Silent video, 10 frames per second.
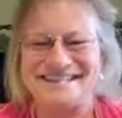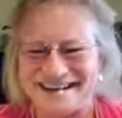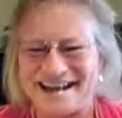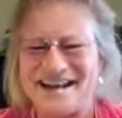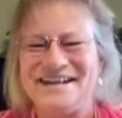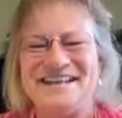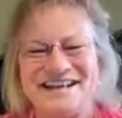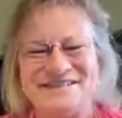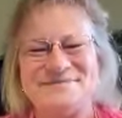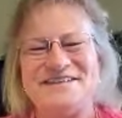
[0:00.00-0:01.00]
not,
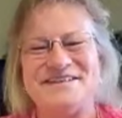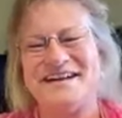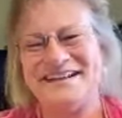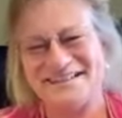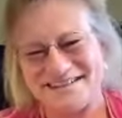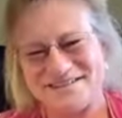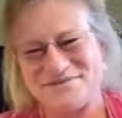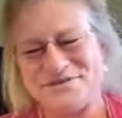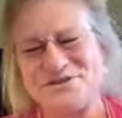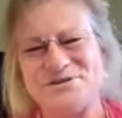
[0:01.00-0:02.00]
last but not
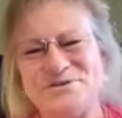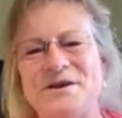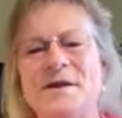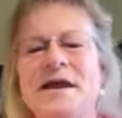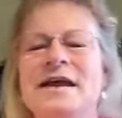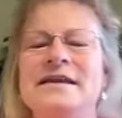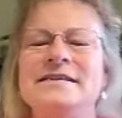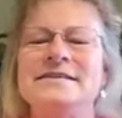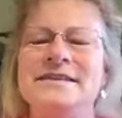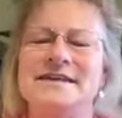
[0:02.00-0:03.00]
least, for sure,
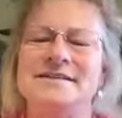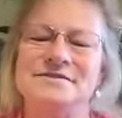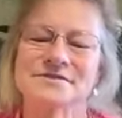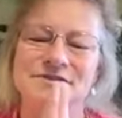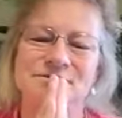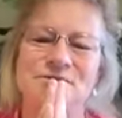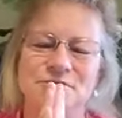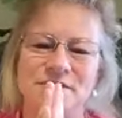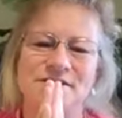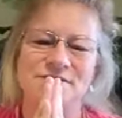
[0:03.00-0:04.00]
Dance of the Soul
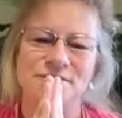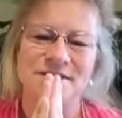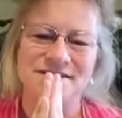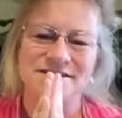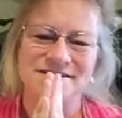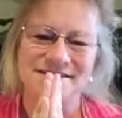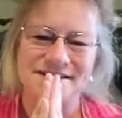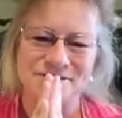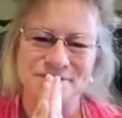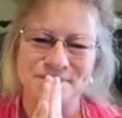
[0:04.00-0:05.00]
Transformation
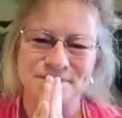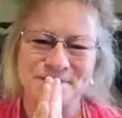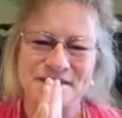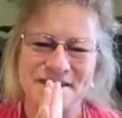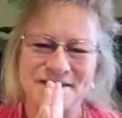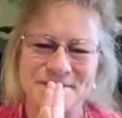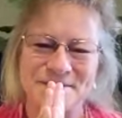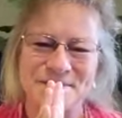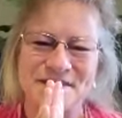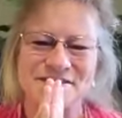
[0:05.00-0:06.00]
Center. Okay,
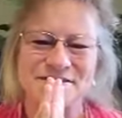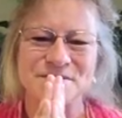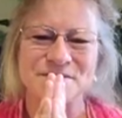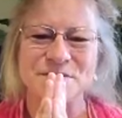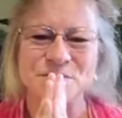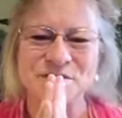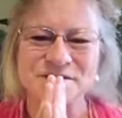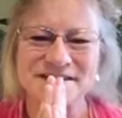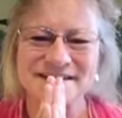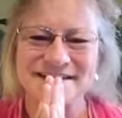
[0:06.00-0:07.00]
so you will
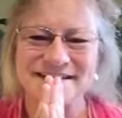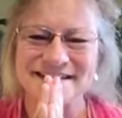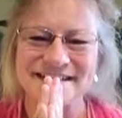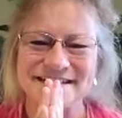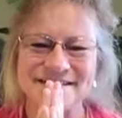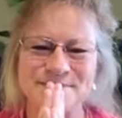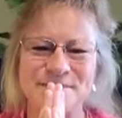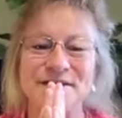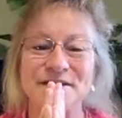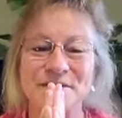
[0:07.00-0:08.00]
see these links
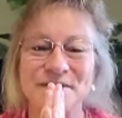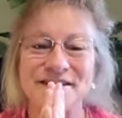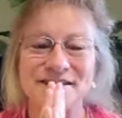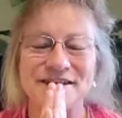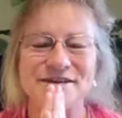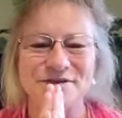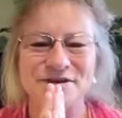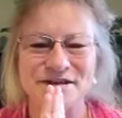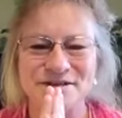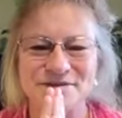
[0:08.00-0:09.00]
below at the end of
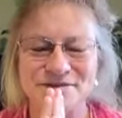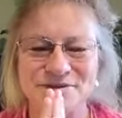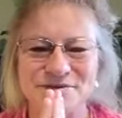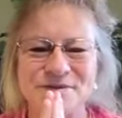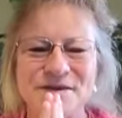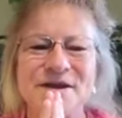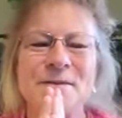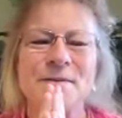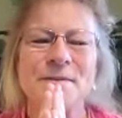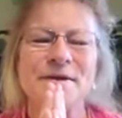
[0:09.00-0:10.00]
our interview.
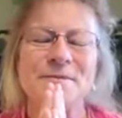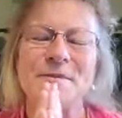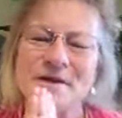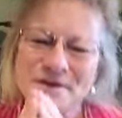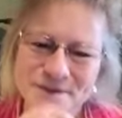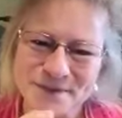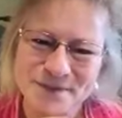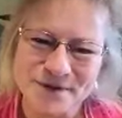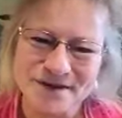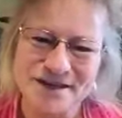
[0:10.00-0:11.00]
But welcome
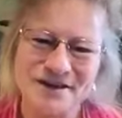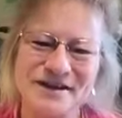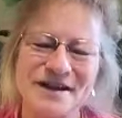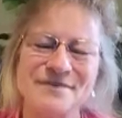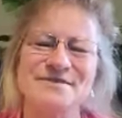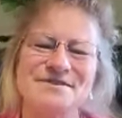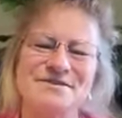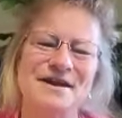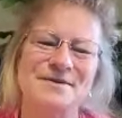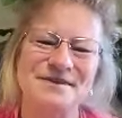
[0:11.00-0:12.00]
aboard, Chiara. I'm
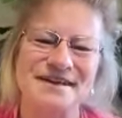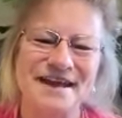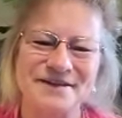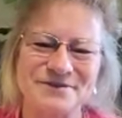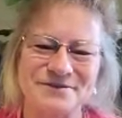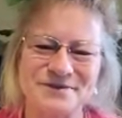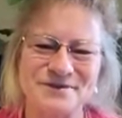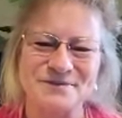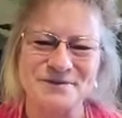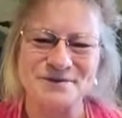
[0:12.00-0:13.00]
so happy to have you
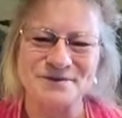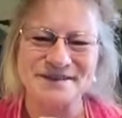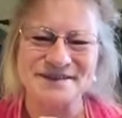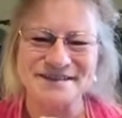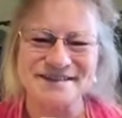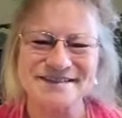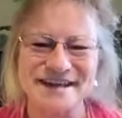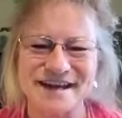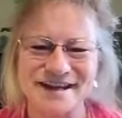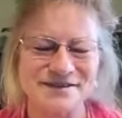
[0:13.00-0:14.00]
on board with this.
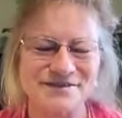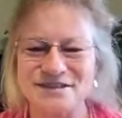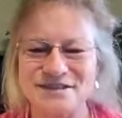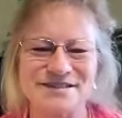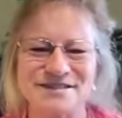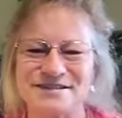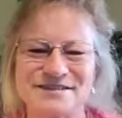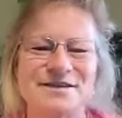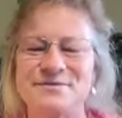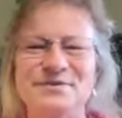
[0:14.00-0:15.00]
I just
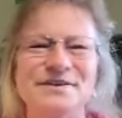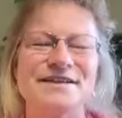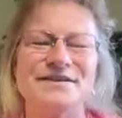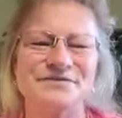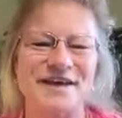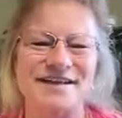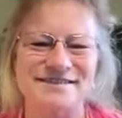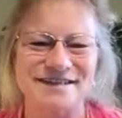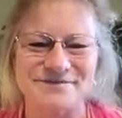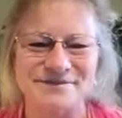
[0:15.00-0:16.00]
completely
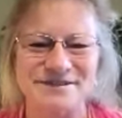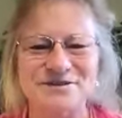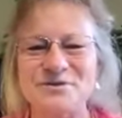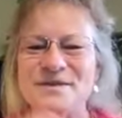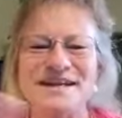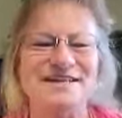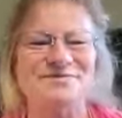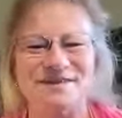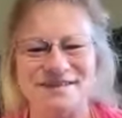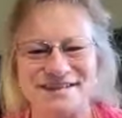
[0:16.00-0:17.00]
fascinated with so many
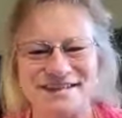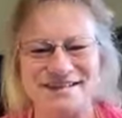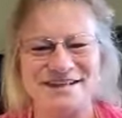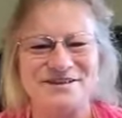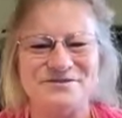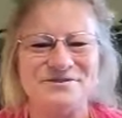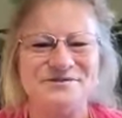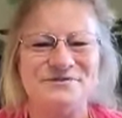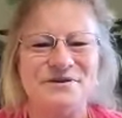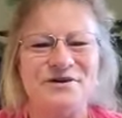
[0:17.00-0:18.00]
different things that you're
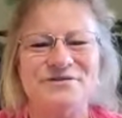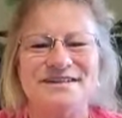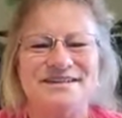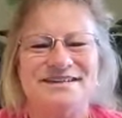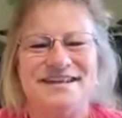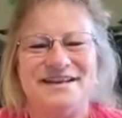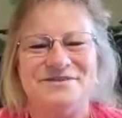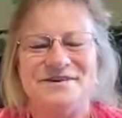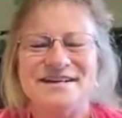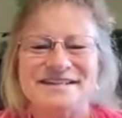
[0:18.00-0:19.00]
involved in and that
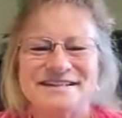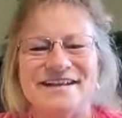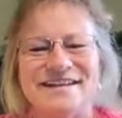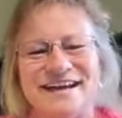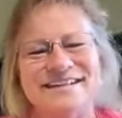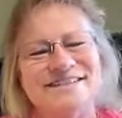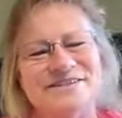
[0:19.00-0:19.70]
you excel at.